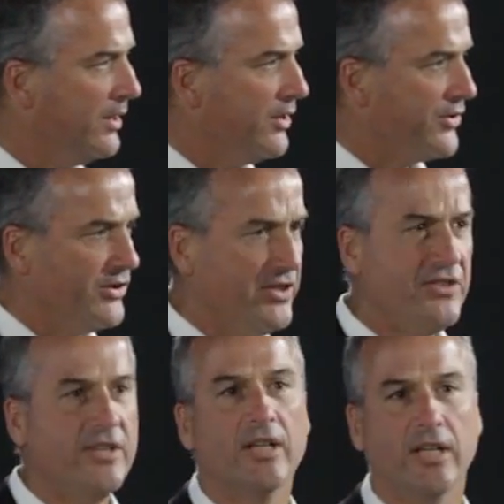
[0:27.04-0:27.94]

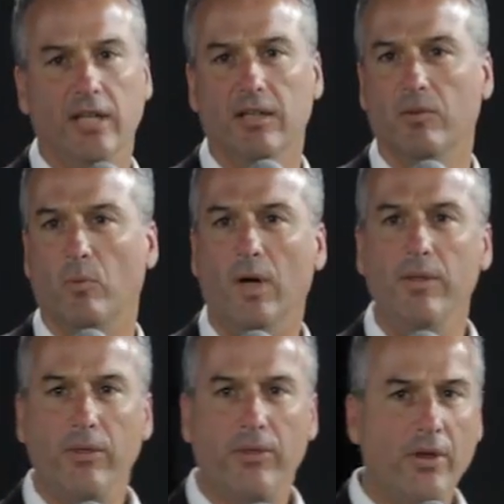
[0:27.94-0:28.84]
Statistically,
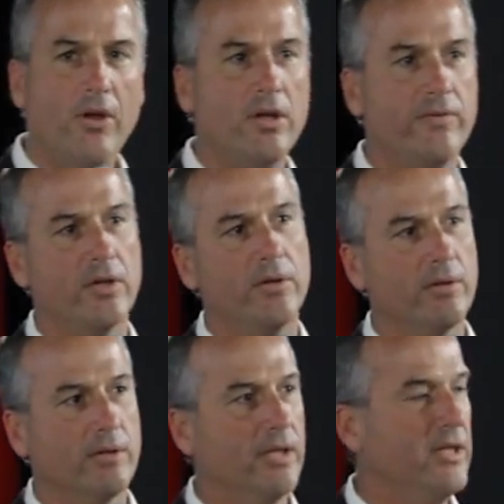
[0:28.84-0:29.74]
1/3 of you
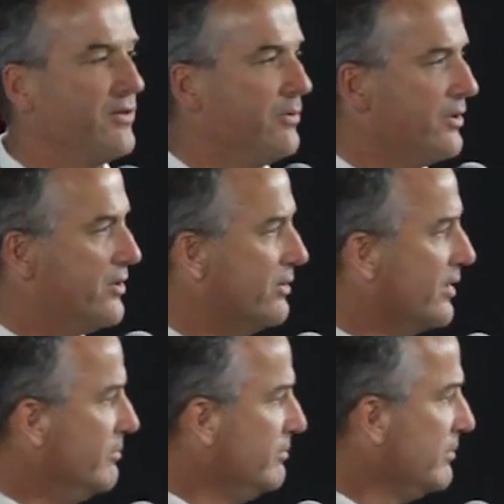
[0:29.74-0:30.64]
in this
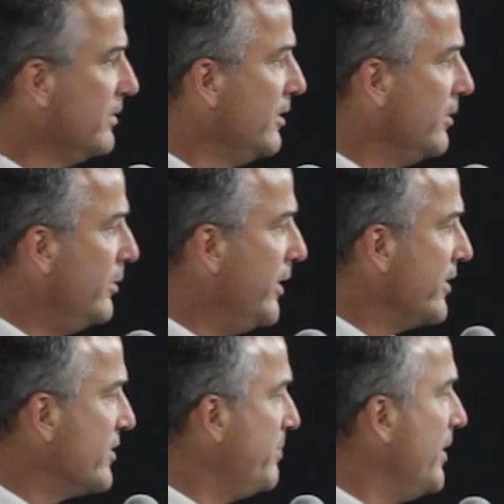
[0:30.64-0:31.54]
auditorium will have
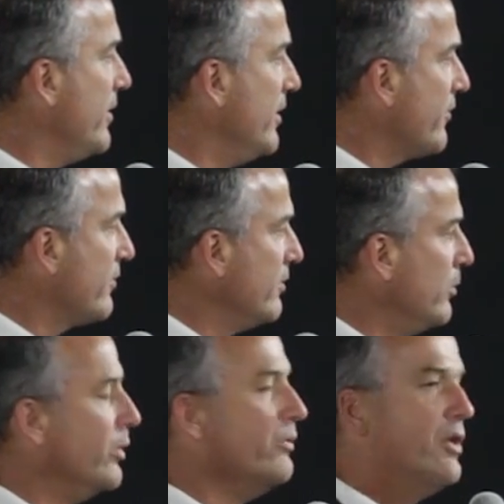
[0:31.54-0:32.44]
experienced or
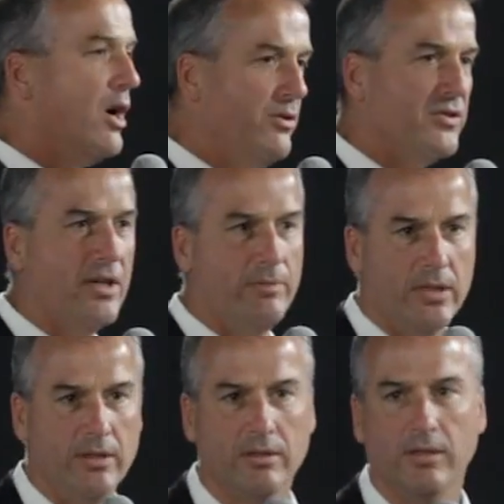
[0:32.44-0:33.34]
will know
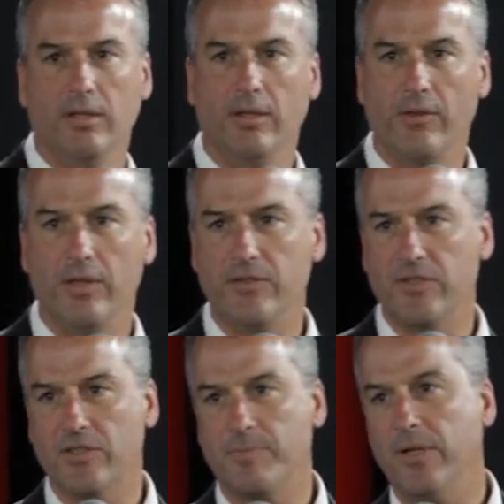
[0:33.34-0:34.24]
someone that has
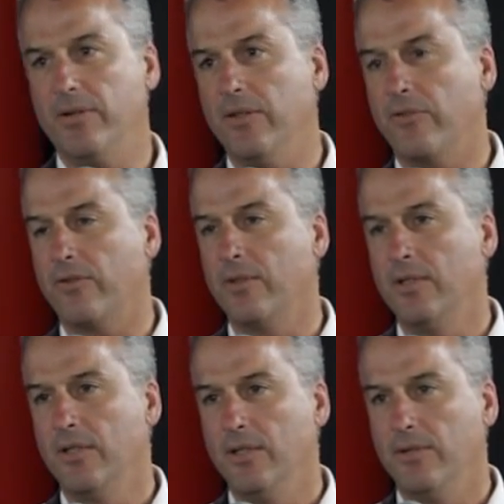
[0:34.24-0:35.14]
experienced
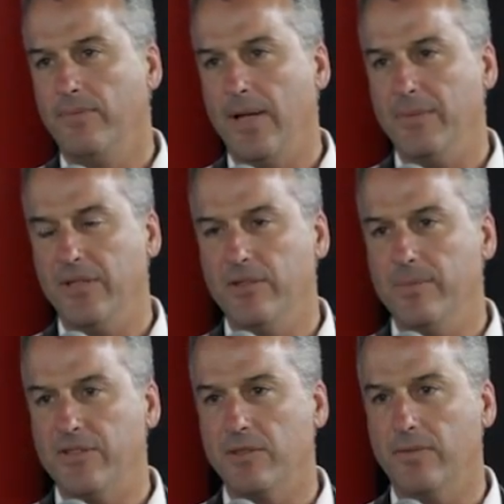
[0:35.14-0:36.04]
family and
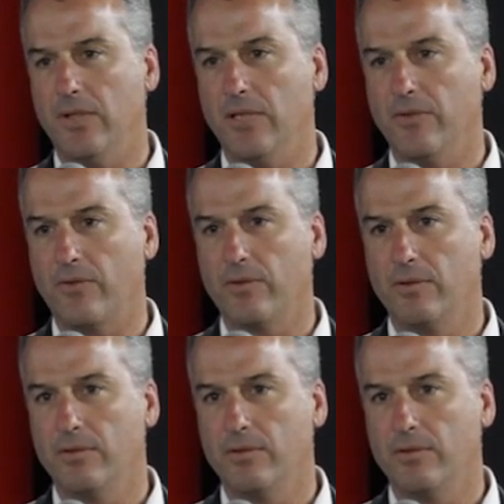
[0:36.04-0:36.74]
domestic violence.